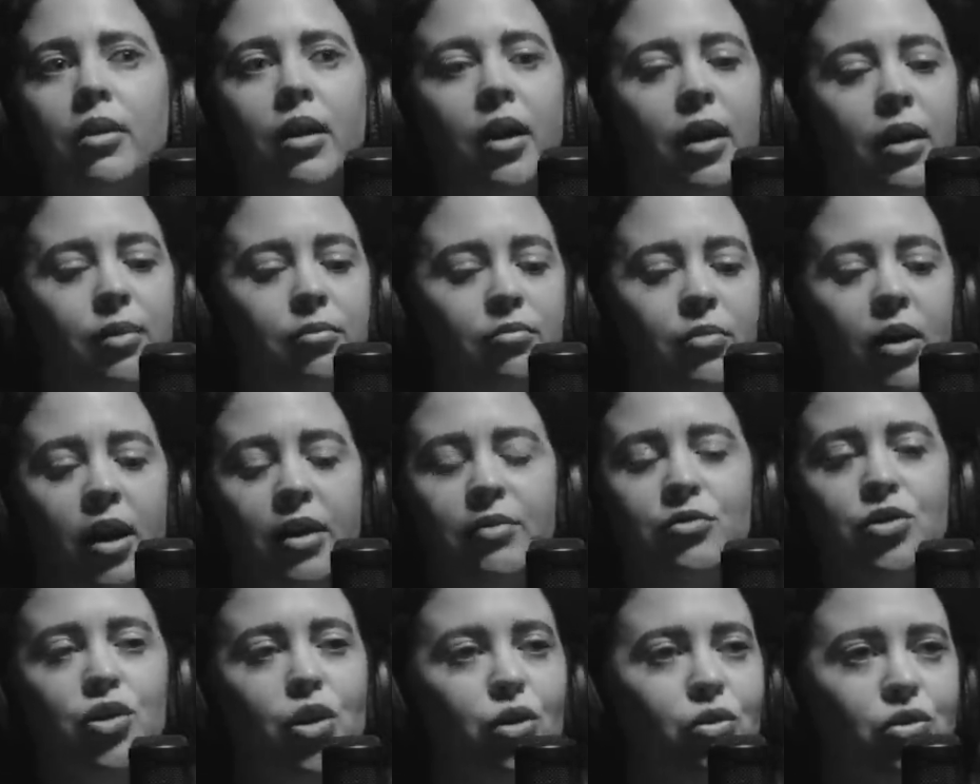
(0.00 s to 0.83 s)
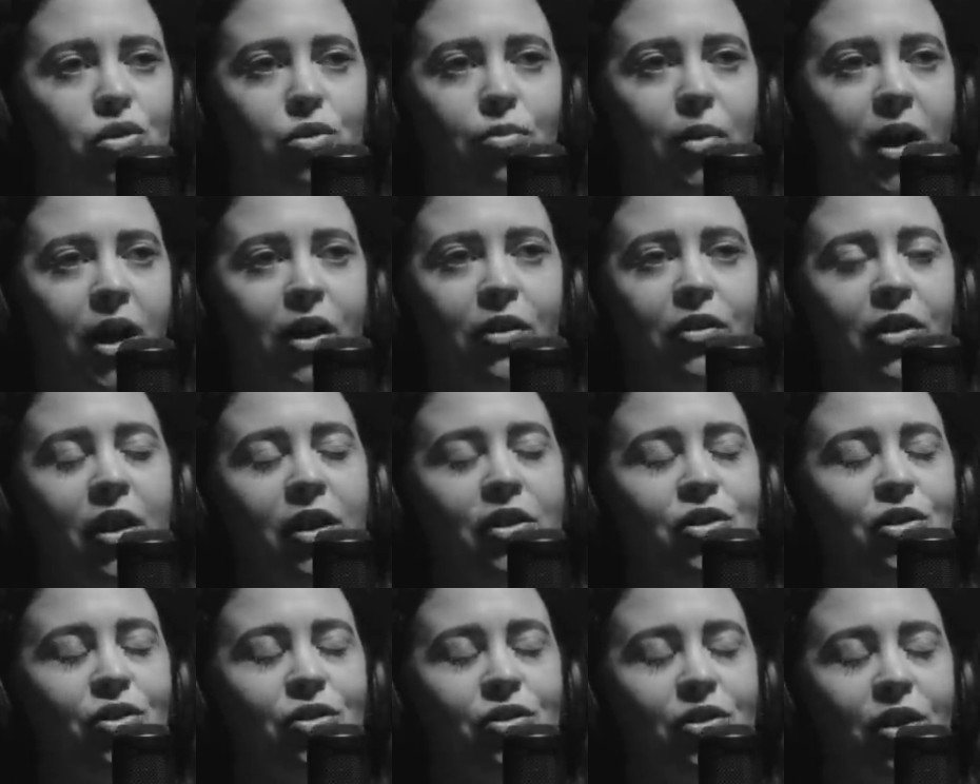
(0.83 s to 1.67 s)
i have showed you my
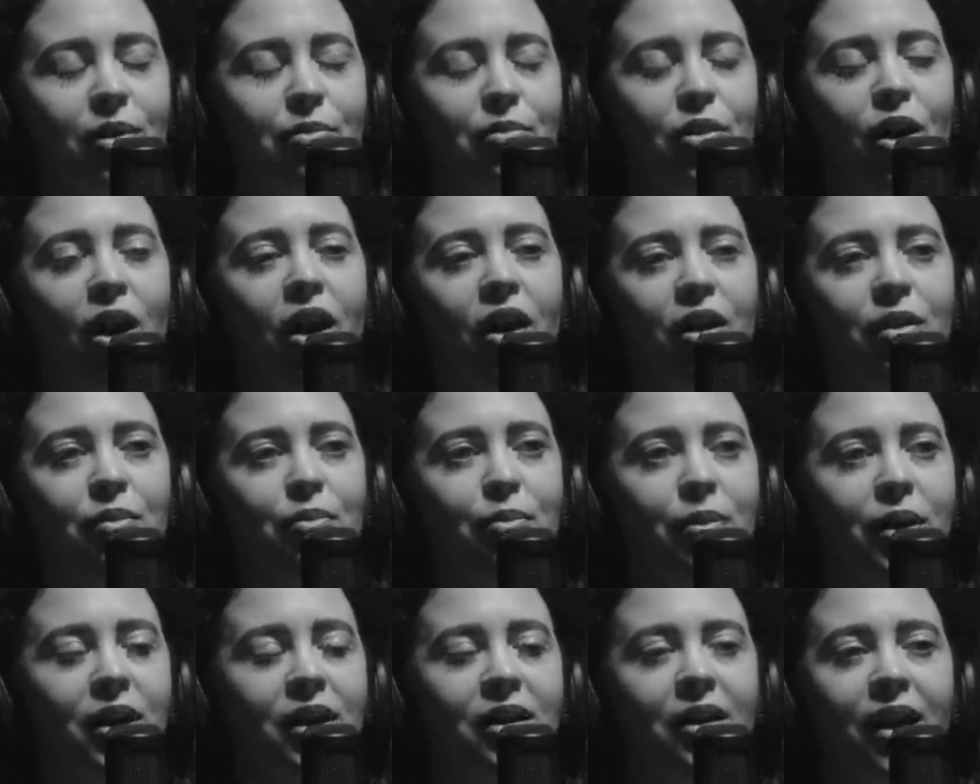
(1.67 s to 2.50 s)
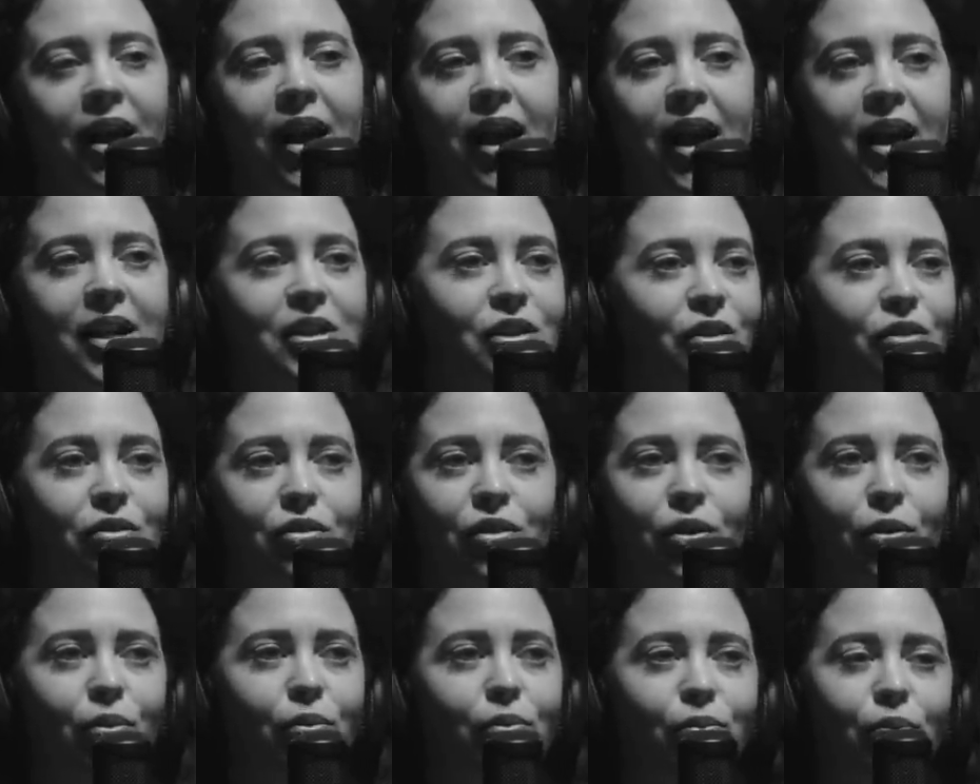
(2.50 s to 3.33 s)
credentials. I'm not, but I, I don't
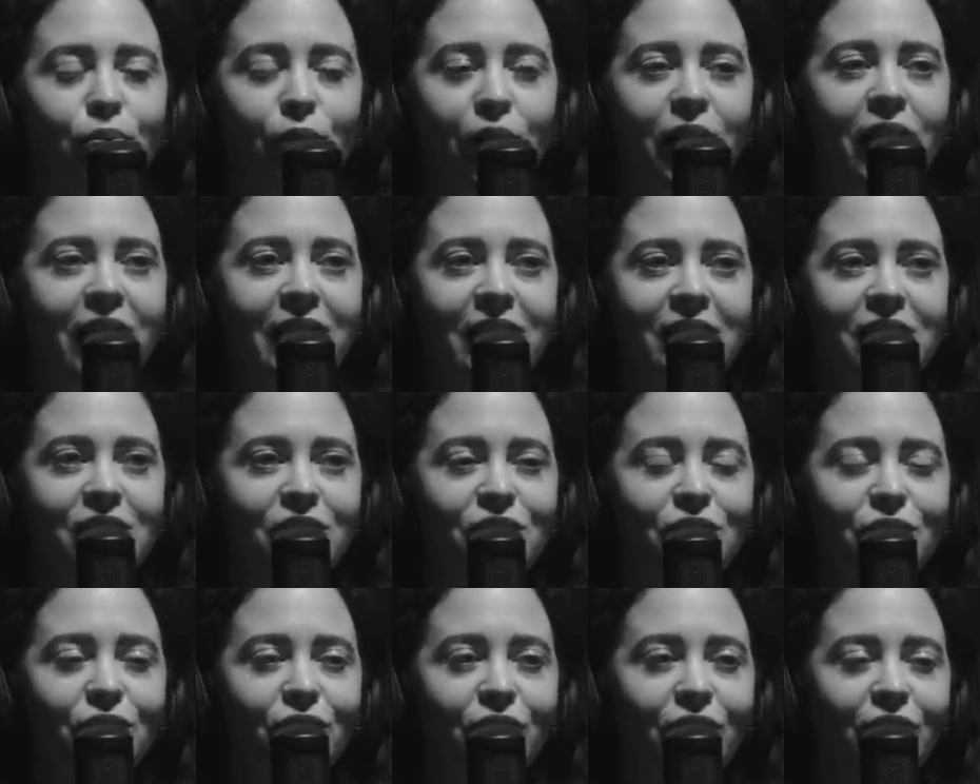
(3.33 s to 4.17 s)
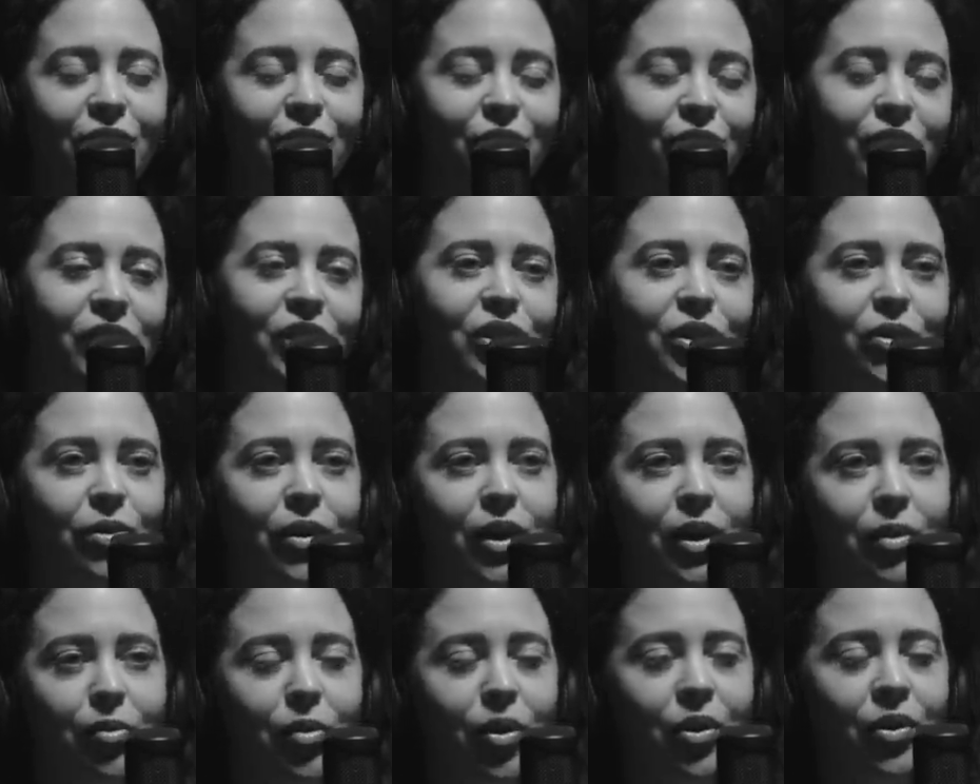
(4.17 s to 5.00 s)
know what I need to do to convince you
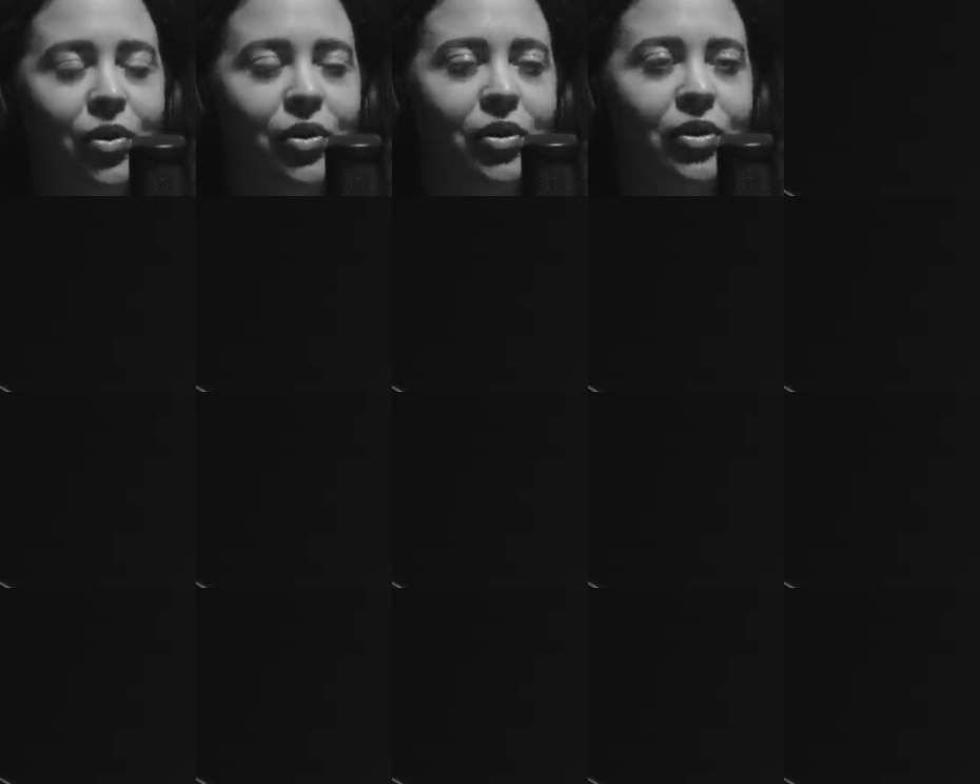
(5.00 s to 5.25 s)
anymore.